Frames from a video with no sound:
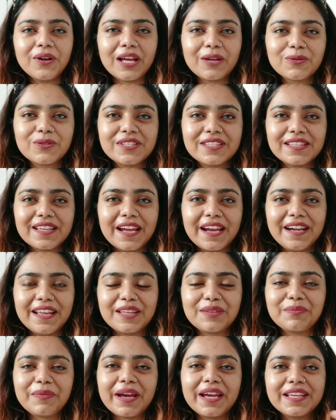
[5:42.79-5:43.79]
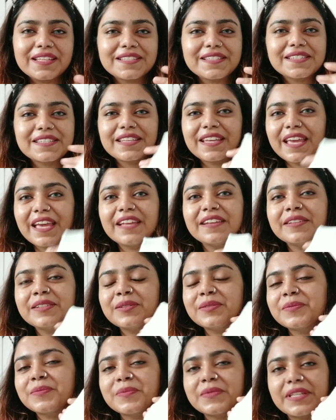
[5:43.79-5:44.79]
outside and my
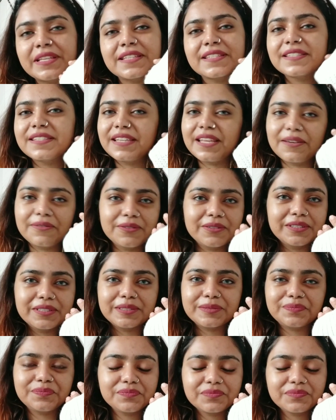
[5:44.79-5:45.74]
skin is never